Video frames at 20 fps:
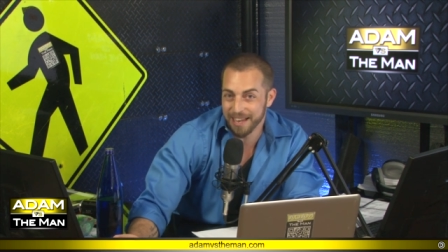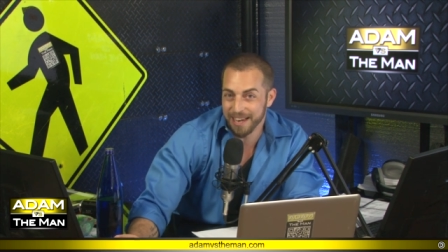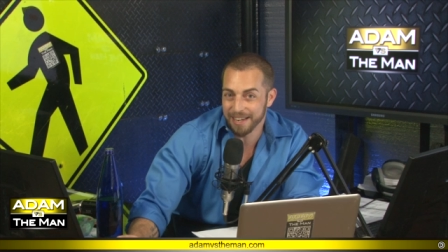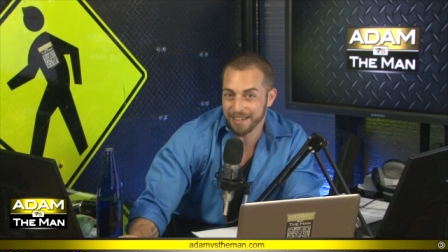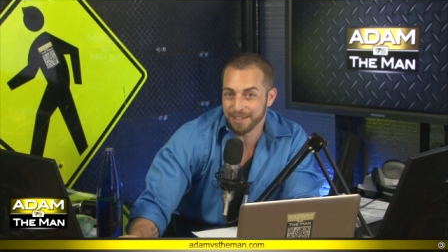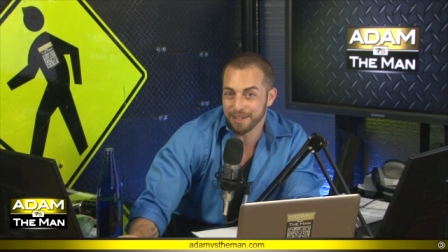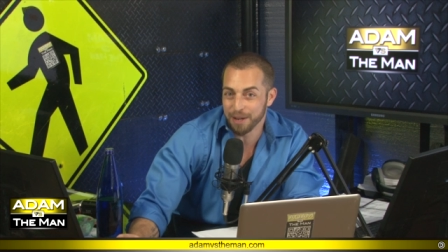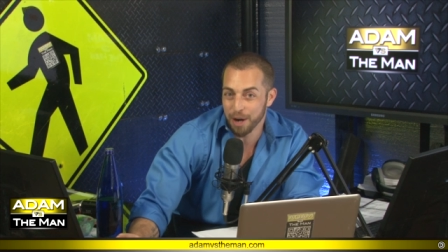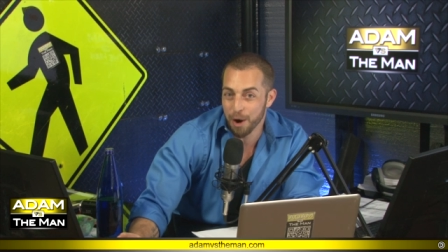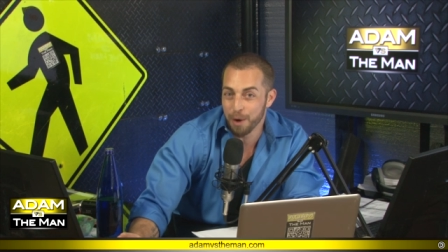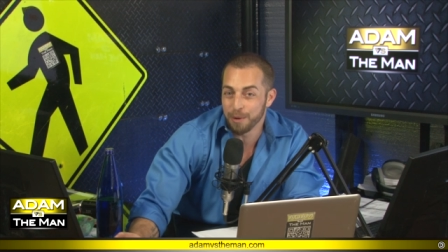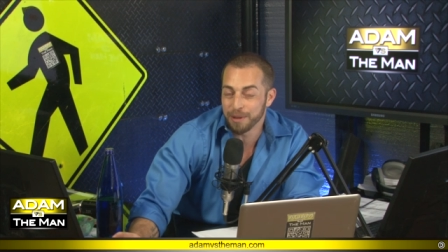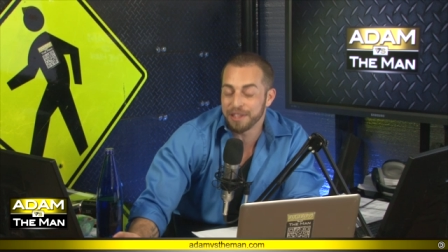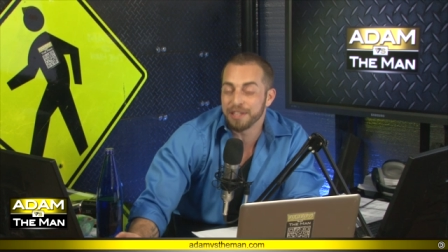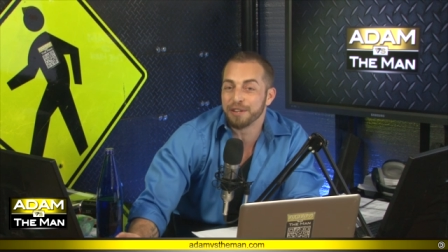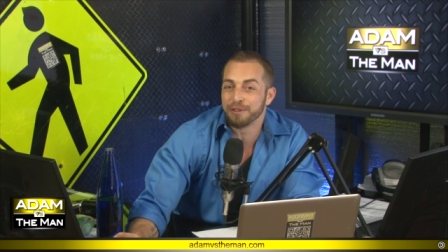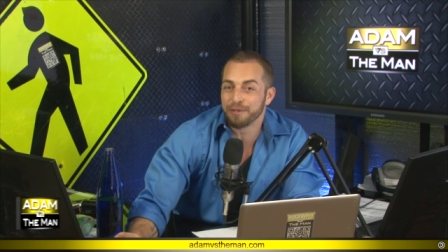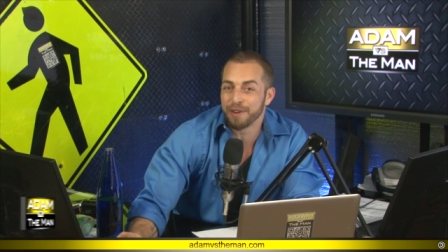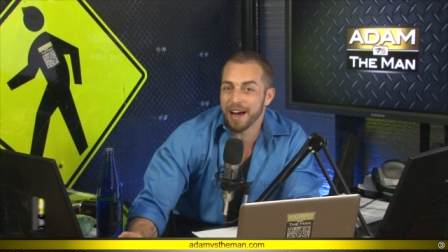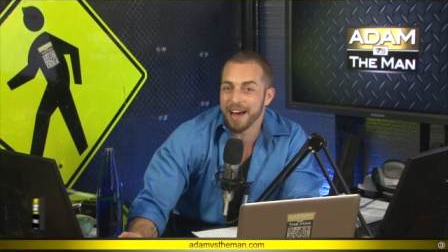Like, go with
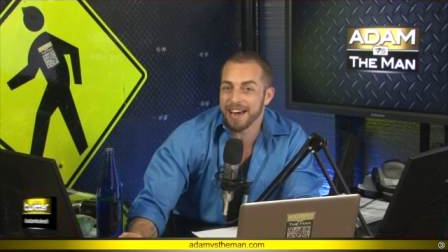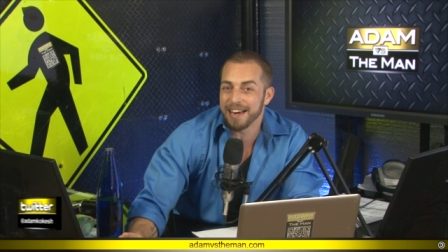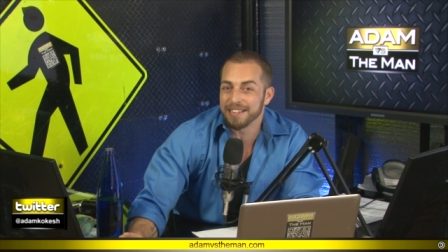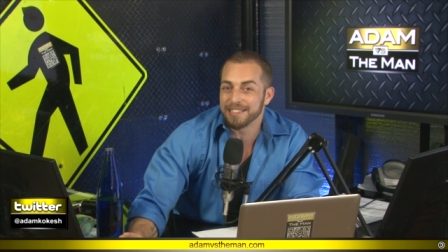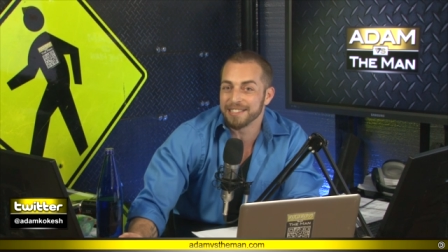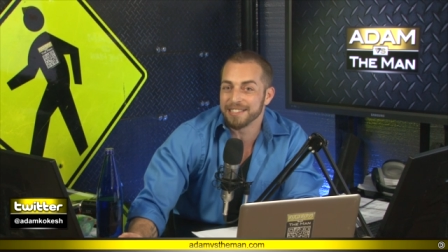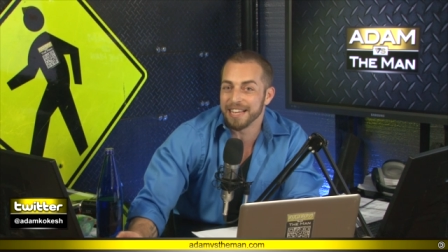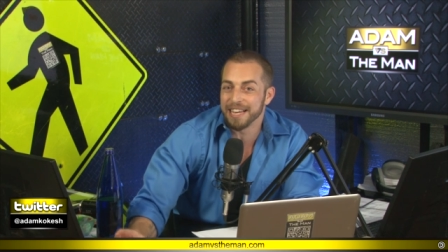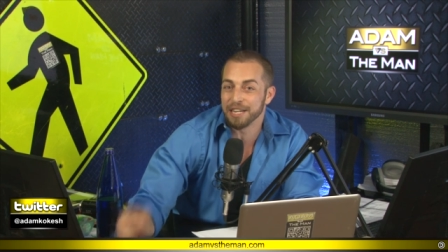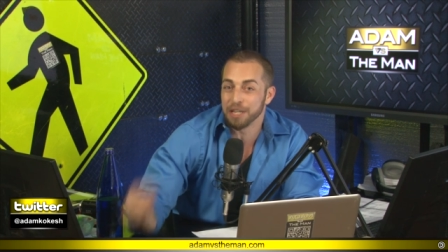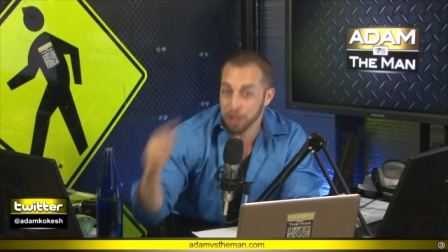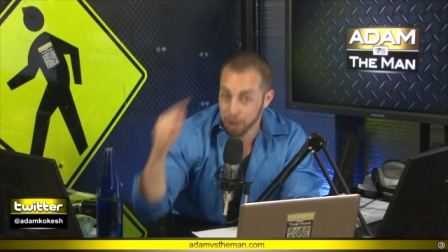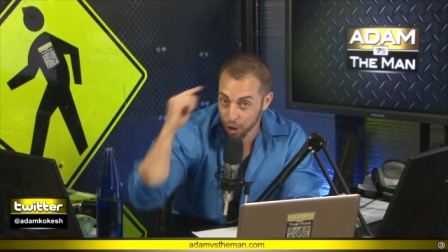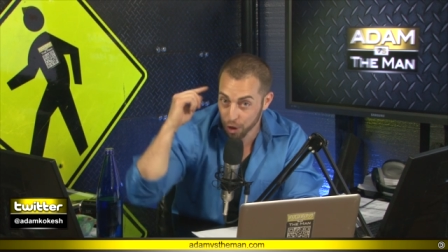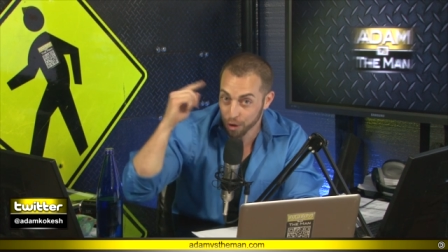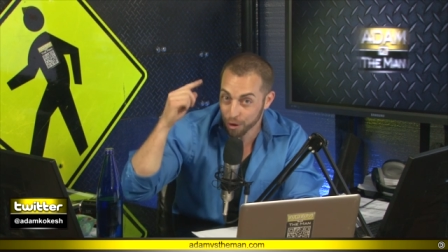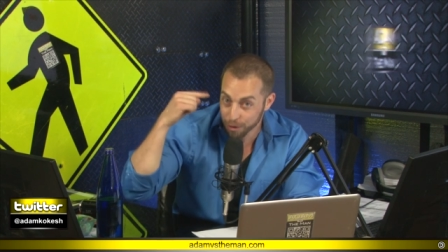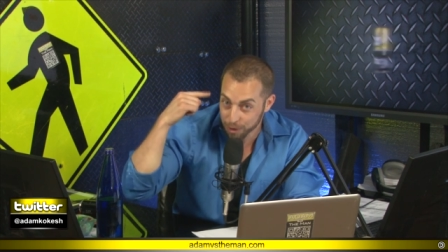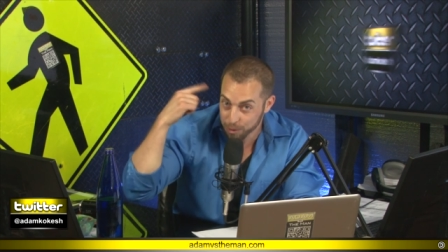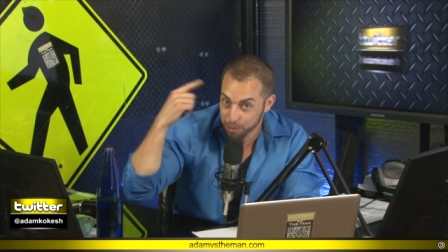the device that
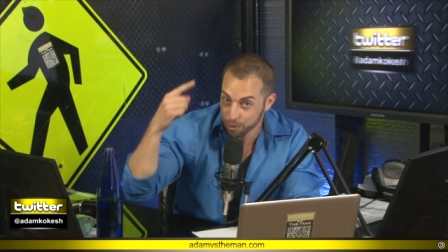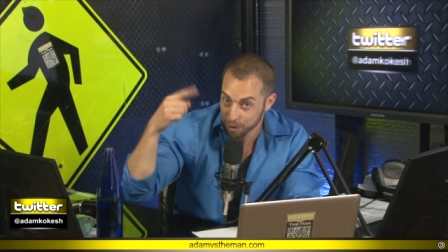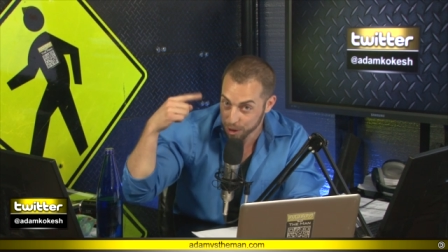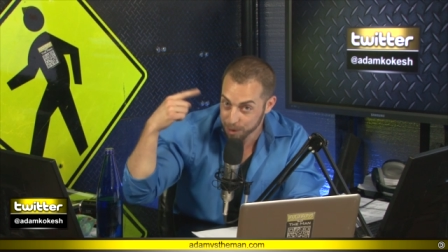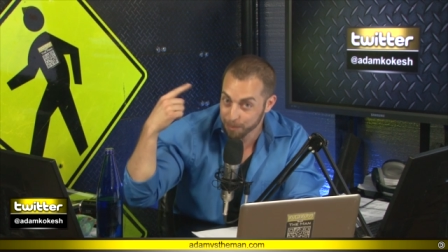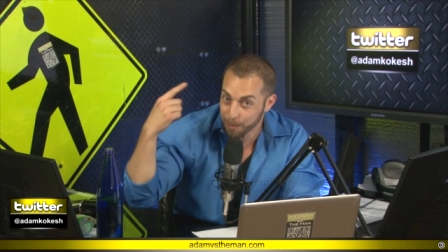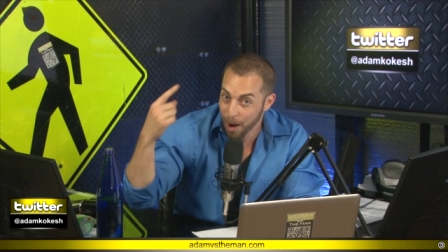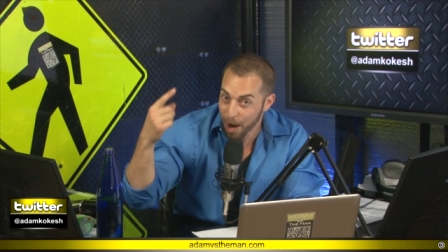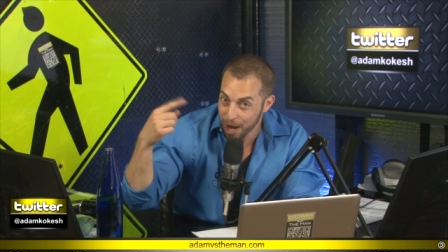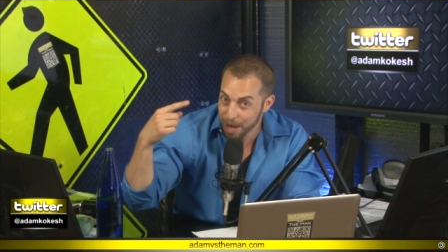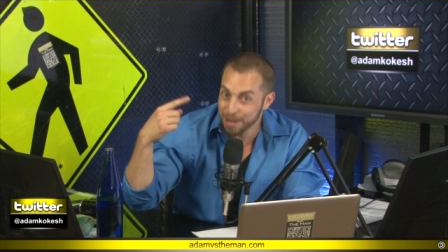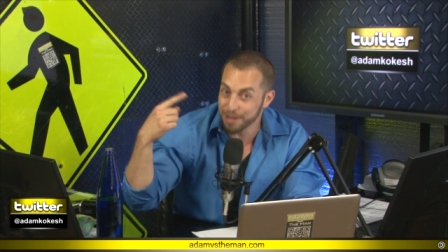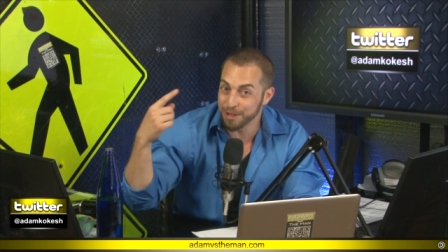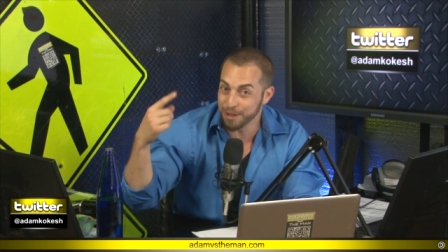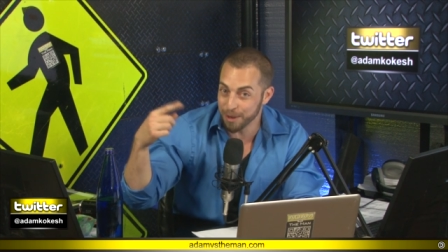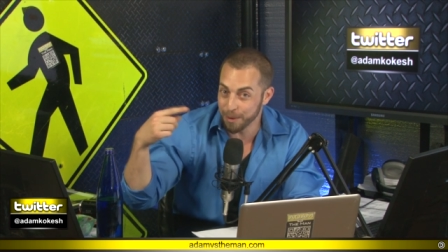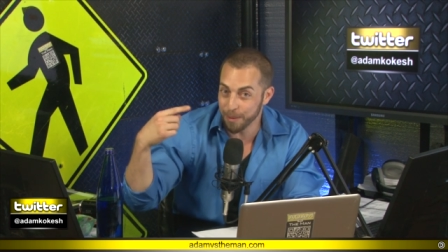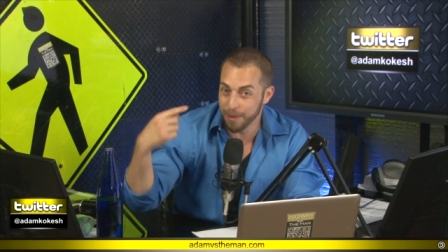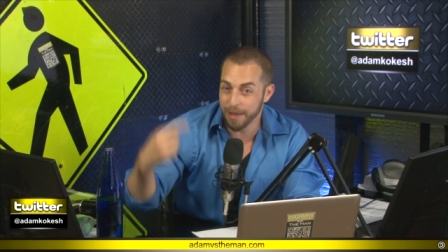girls respond to.